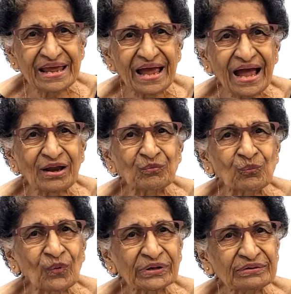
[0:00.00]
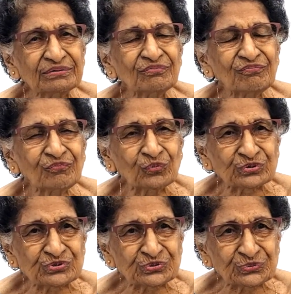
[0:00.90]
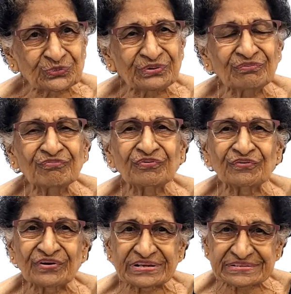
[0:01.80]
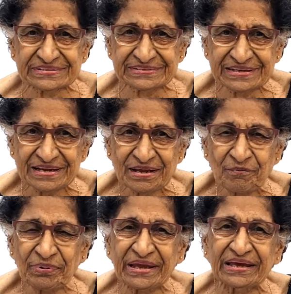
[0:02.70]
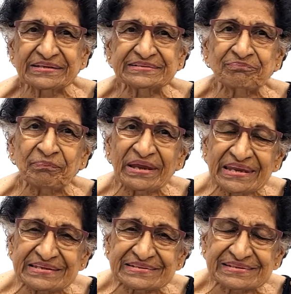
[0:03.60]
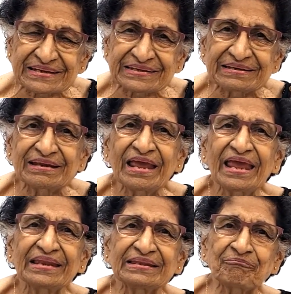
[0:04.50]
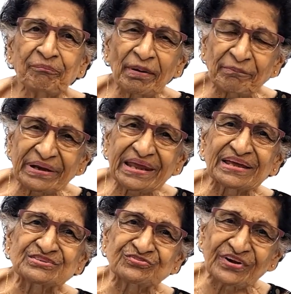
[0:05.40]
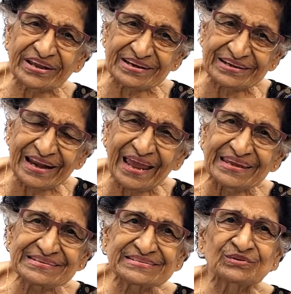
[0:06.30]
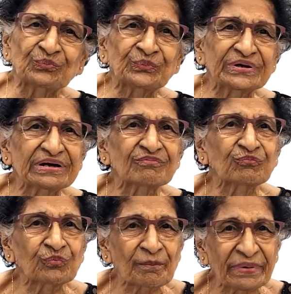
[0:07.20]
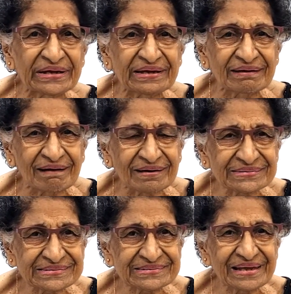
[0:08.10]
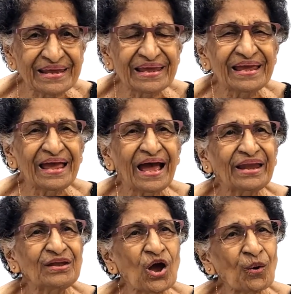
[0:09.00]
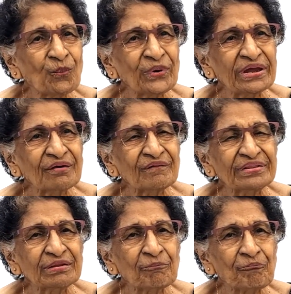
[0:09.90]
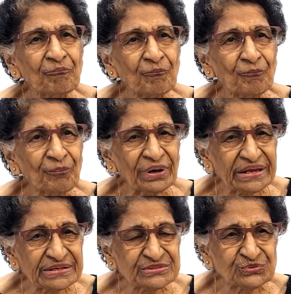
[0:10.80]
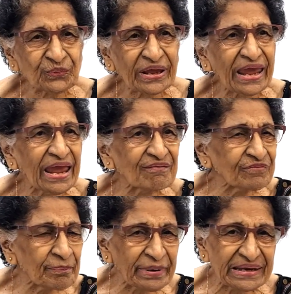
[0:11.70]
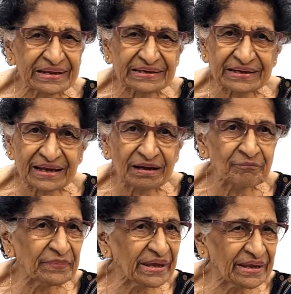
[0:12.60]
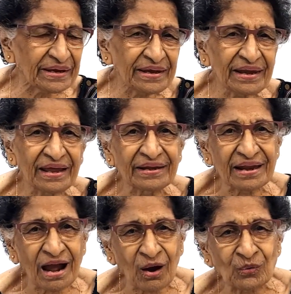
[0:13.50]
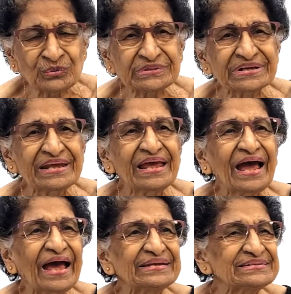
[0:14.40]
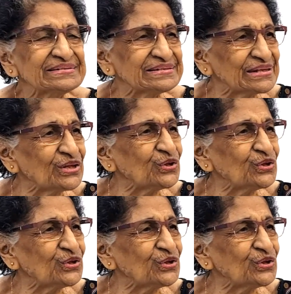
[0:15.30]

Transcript: And what fortune for us, because it means that the public has recognized the work of Women in Art, and now we are in the place where everybody can come in and out and see